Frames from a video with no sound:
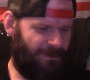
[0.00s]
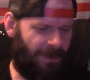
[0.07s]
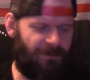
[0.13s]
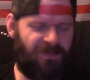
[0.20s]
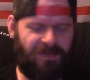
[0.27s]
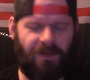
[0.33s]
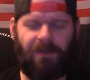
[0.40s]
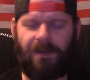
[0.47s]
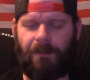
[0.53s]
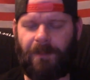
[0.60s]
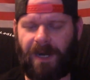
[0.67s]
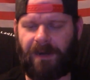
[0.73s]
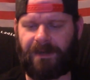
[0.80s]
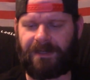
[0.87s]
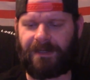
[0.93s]
I'm still an
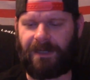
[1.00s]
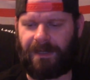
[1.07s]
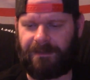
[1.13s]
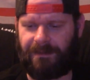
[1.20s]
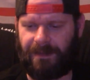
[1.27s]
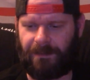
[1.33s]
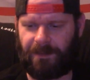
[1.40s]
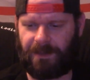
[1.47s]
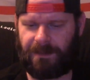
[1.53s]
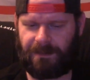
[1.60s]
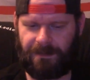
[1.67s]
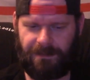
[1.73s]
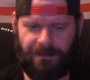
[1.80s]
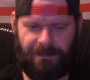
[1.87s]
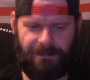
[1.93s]
American, God damn it.
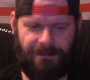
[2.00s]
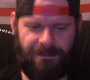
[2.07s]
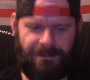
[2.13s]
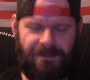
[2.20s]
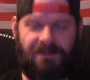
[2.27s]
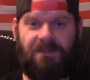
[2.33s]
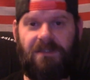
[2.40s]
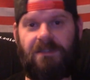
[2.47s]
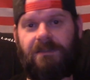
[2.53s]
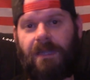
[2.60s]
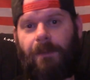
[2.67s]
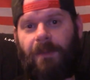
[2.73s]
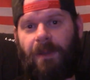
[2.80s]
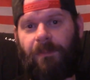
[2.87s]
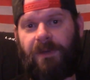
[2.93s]
It's just
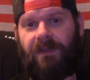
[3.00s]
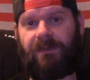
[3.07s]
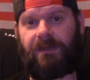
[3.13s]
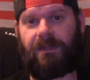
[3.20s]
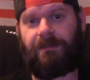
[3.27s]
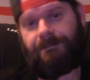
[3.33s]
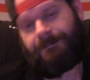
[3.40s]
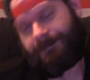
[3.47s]
not my president.